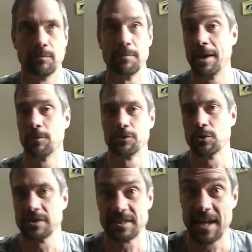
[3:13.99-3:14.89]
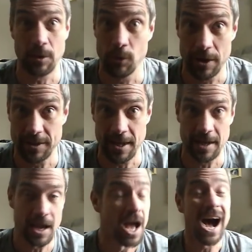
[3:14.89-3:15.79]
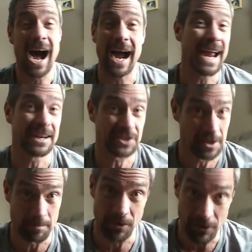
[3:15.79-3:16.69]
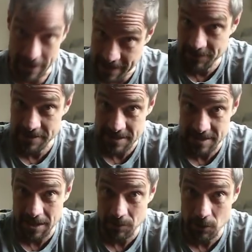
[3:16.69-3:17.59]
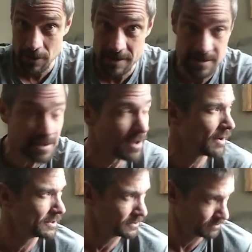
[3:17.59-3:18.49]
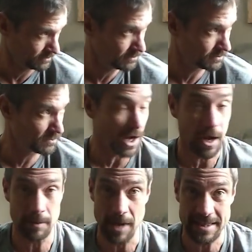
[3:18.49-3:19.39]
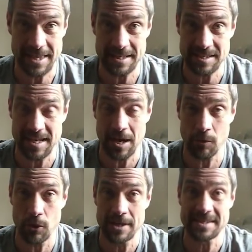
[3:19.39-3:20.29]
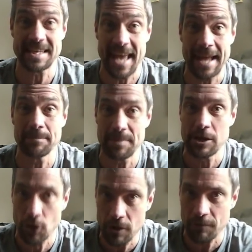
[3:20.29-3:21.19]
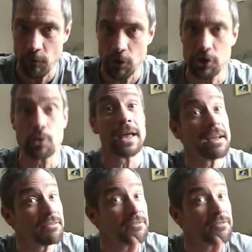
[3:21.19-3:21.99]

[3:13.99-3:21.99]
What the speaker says: maybe we'll do a steroid thing. I actually believe in steroids. I think steroids can be good for you